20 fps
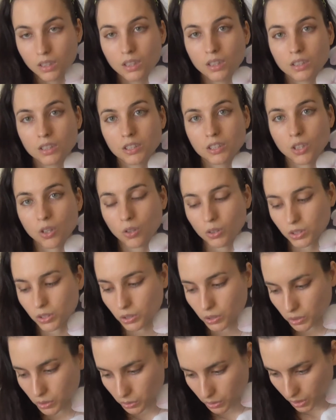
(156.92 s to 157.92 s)
It is
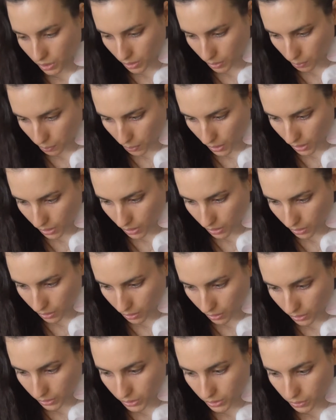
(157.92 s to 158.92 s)

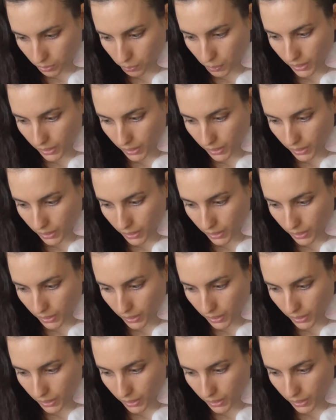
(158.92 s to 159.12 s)
also